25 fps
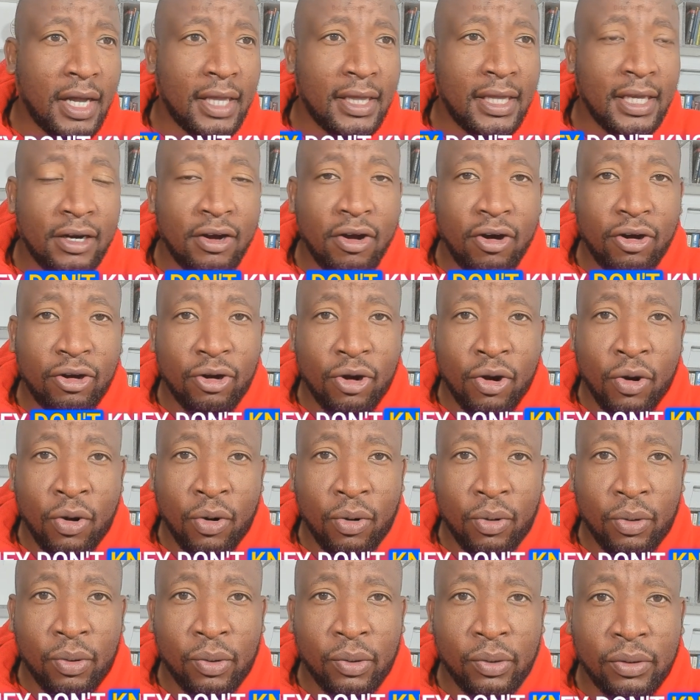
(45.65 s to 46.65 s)
They don't
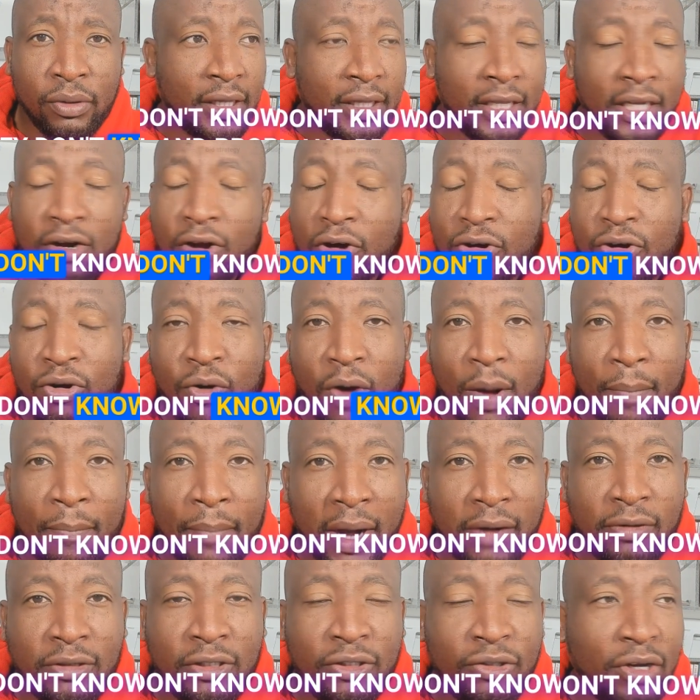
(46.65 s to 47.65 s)
know
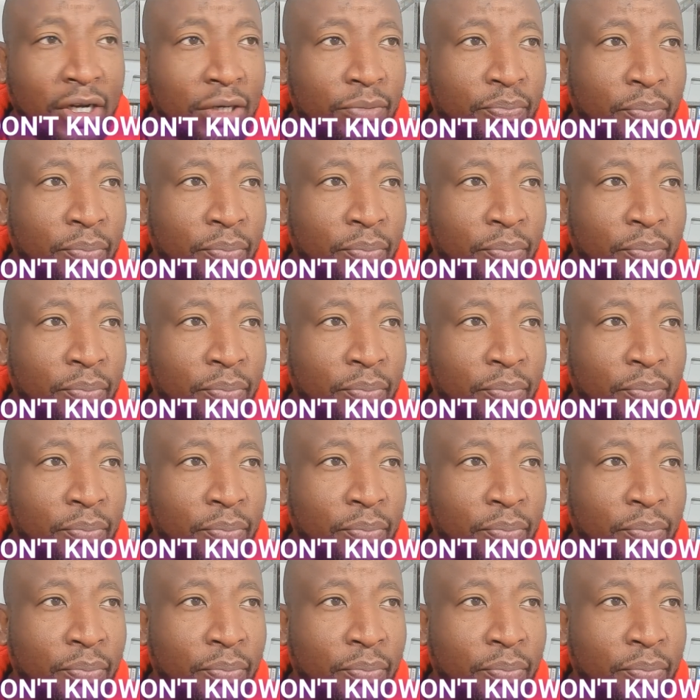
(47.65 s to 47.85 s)
about you,